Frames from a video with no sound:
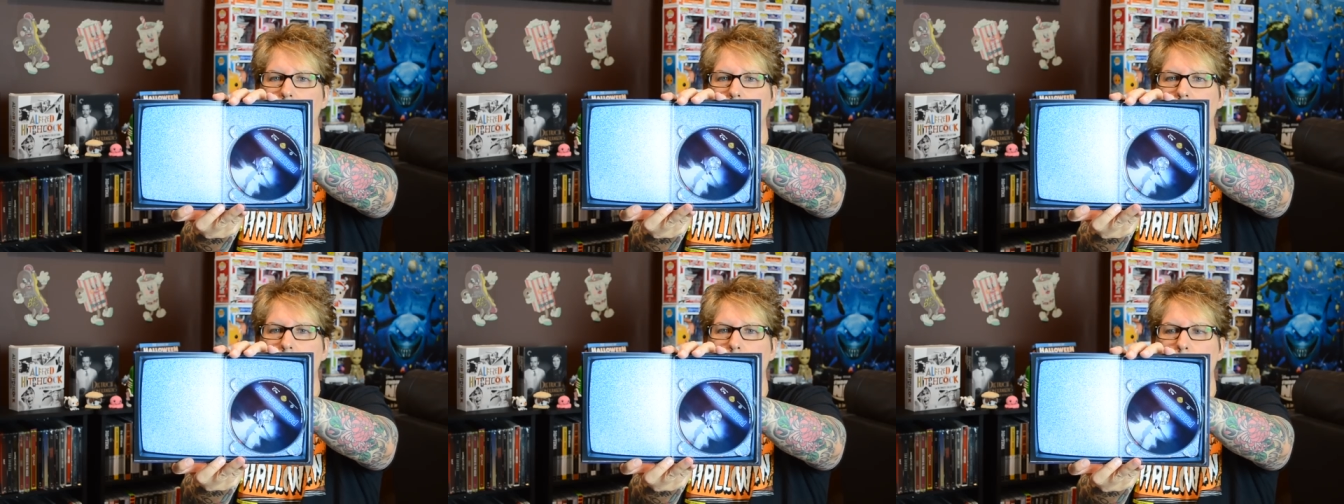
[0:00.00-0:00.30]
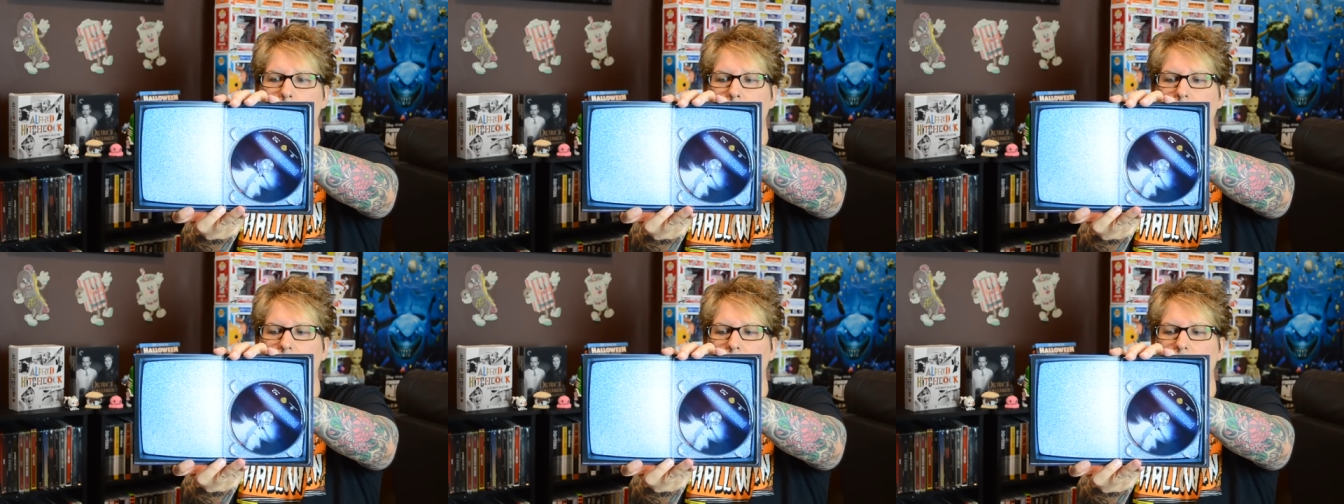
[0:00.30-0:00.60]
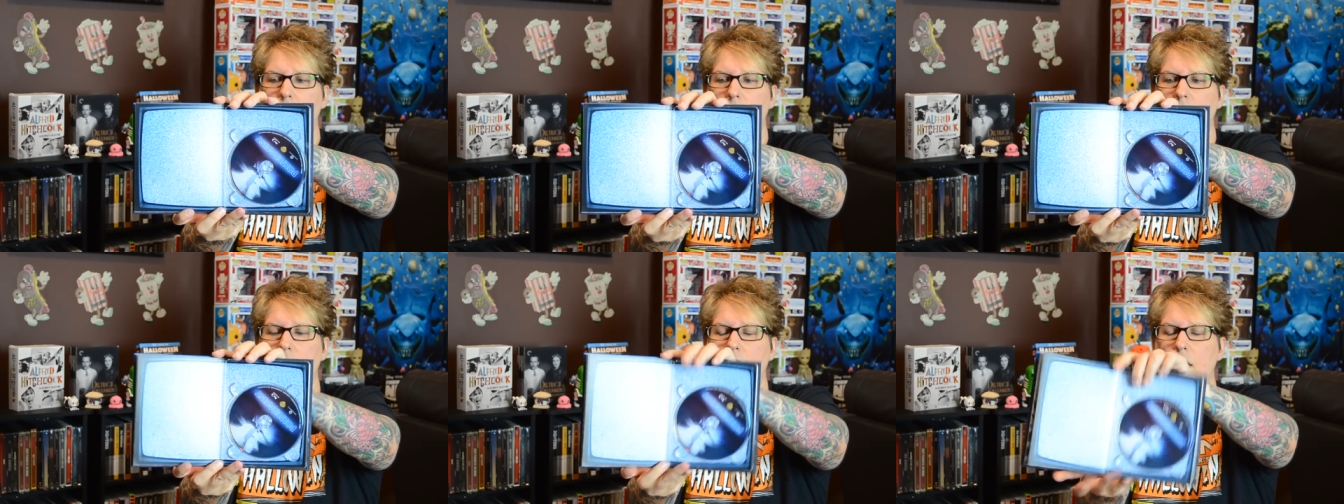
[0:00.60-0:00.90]

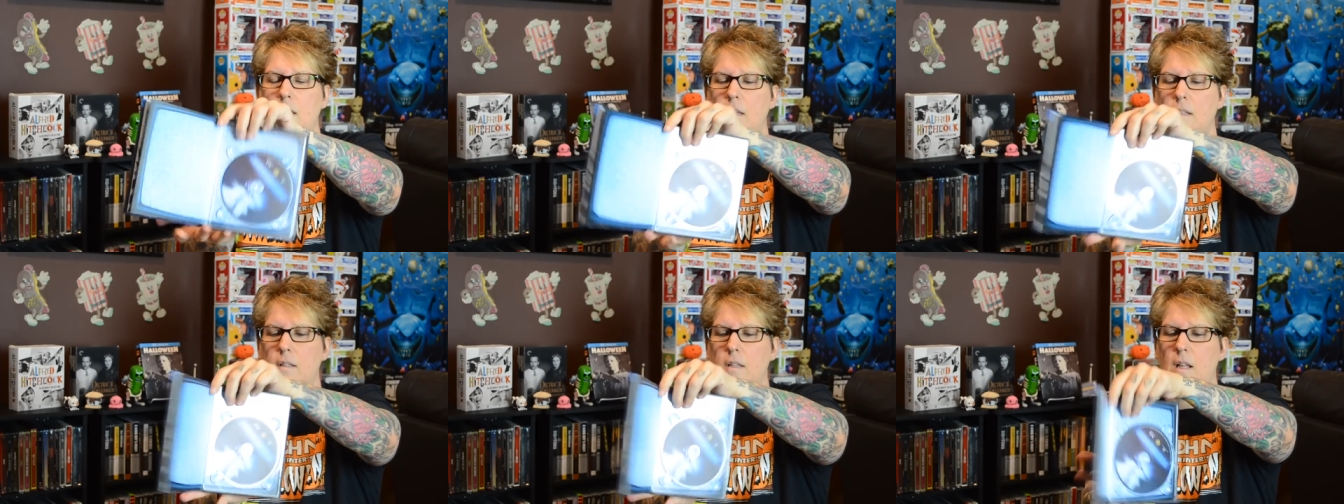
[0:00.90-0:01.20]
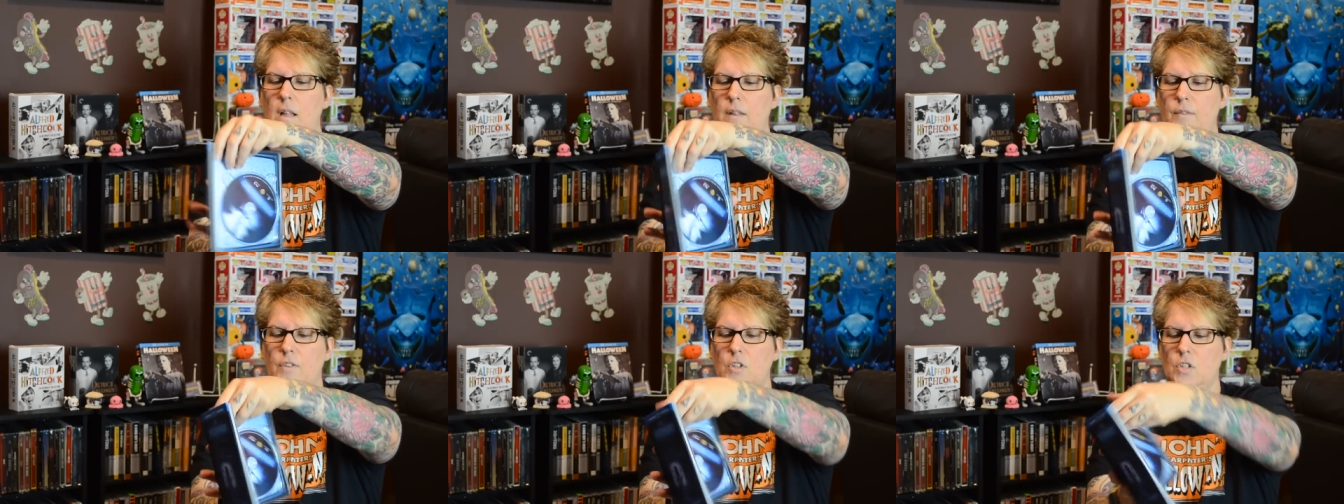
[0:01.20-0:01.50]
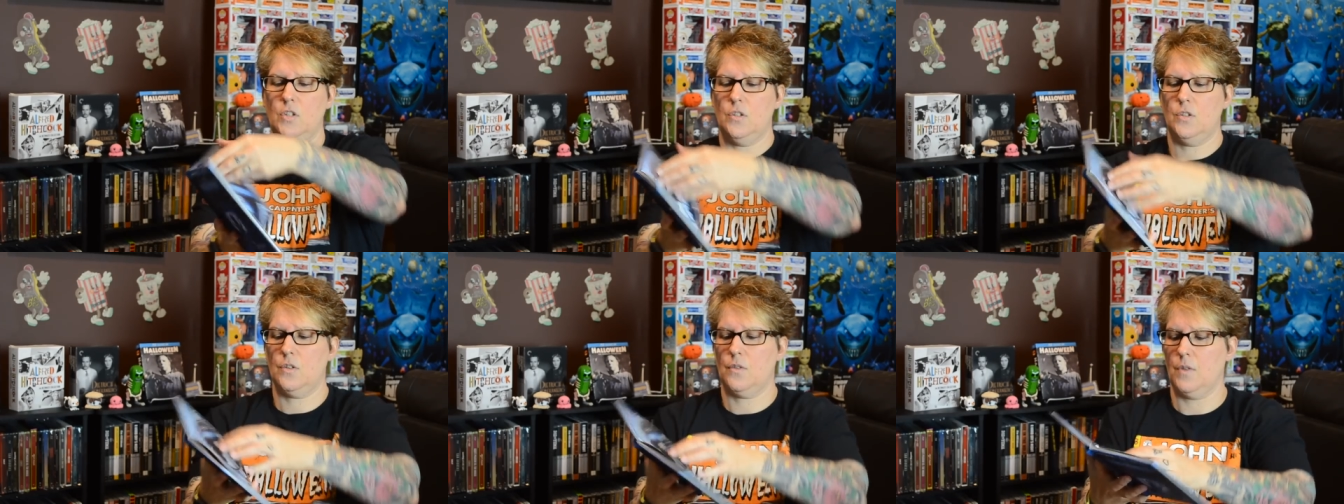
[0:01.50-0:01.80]
simulating the
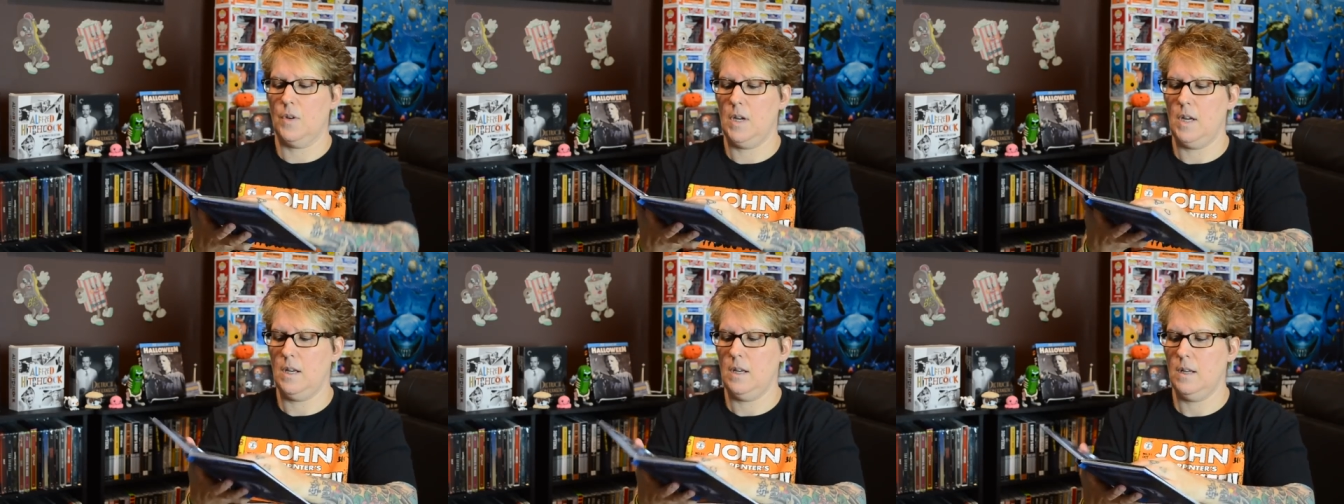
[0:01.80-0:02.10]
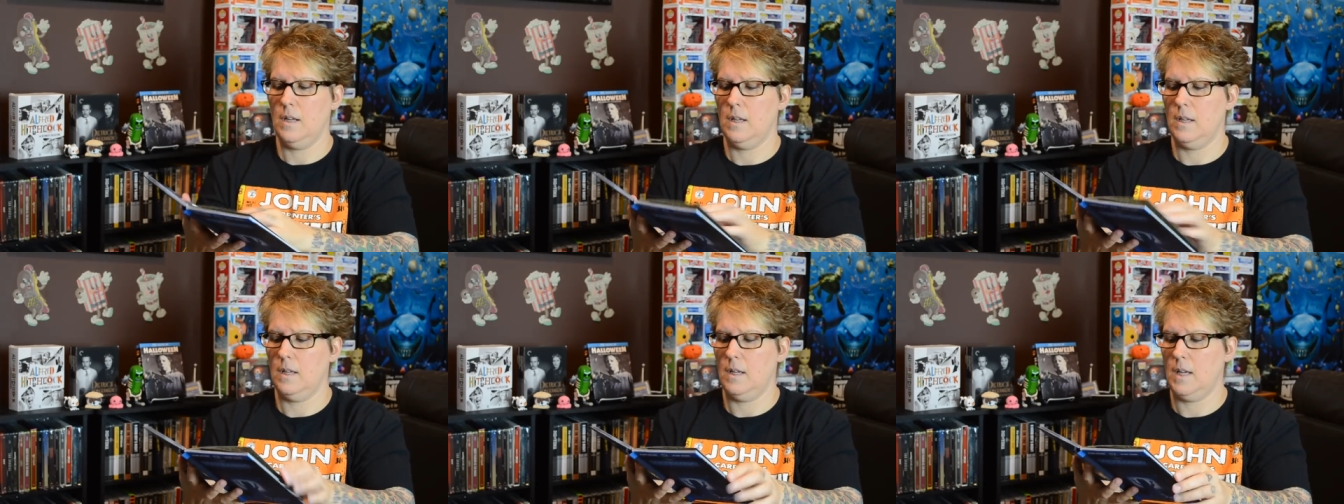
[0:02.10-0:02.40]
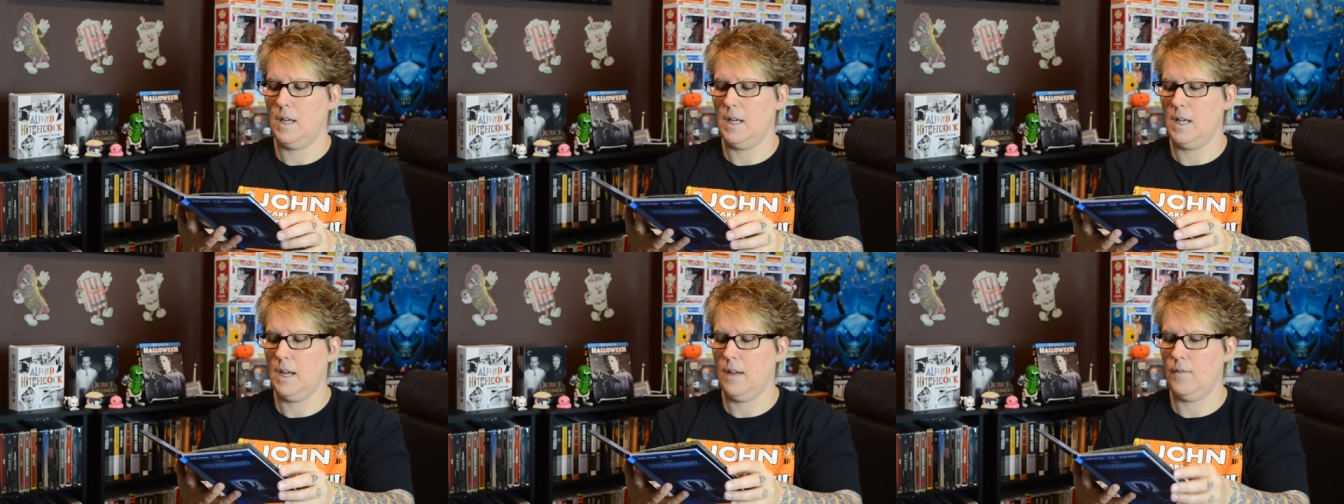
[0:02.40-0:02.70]
television screen,
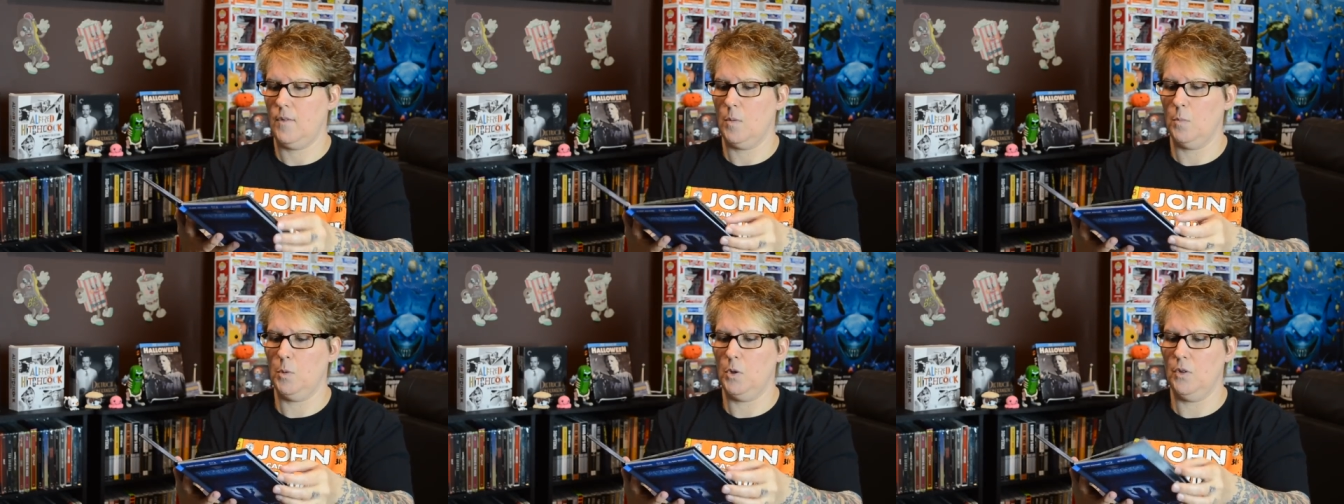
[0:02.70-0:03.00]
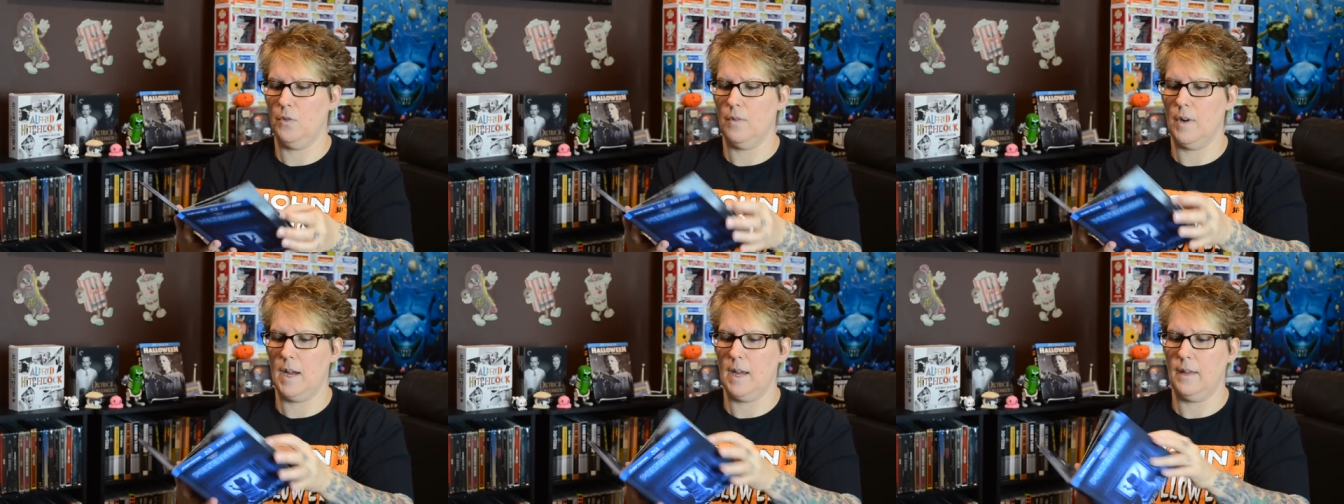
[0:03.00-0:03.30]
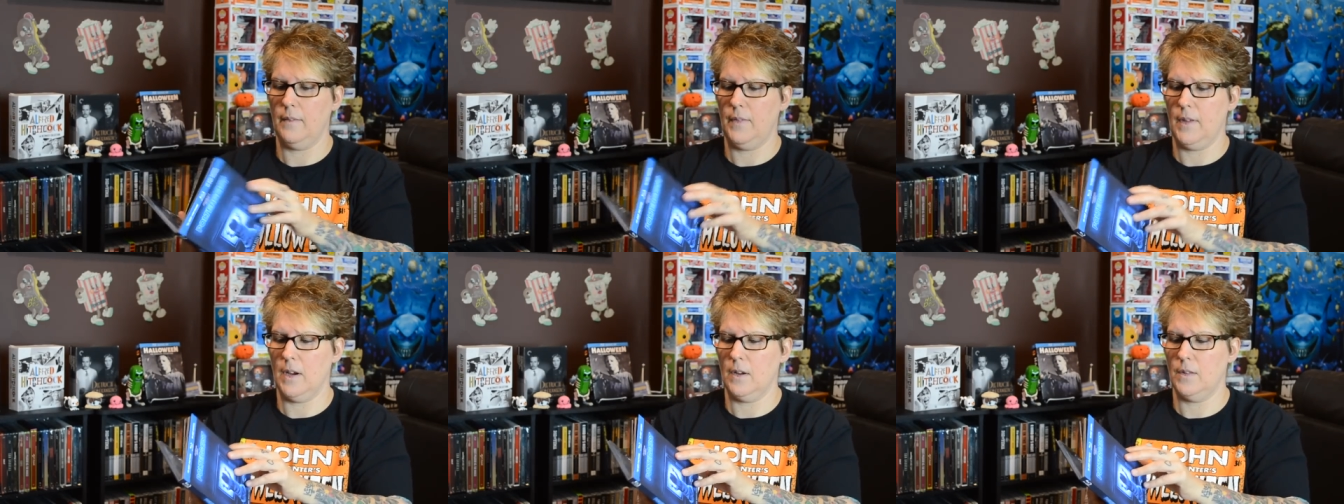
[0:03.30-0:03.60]
and you have your Blu-ray
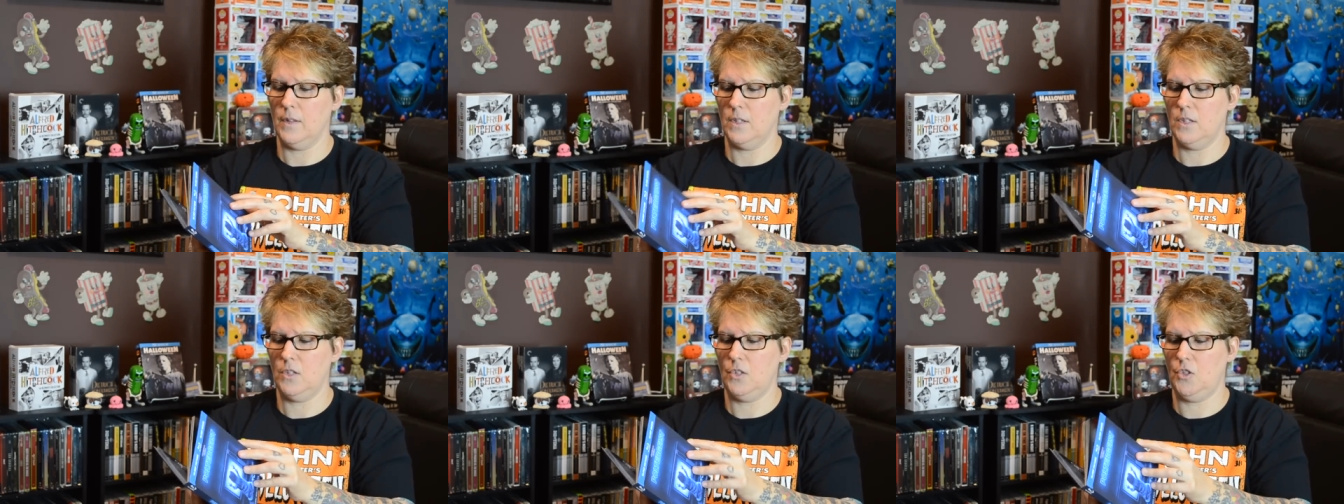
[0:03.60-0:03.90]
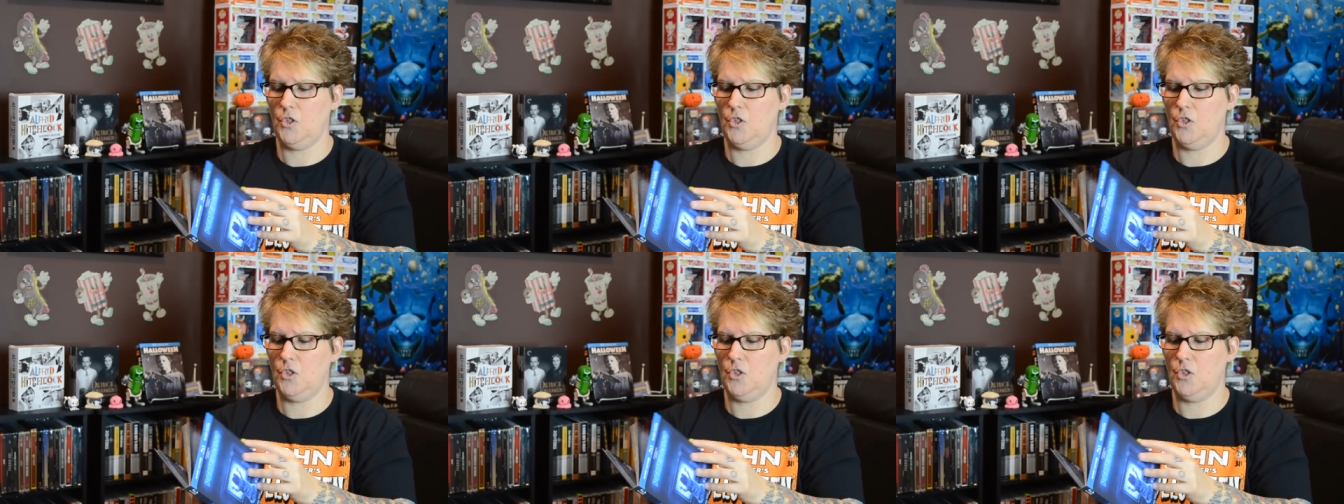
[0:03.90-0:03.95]
in there. This is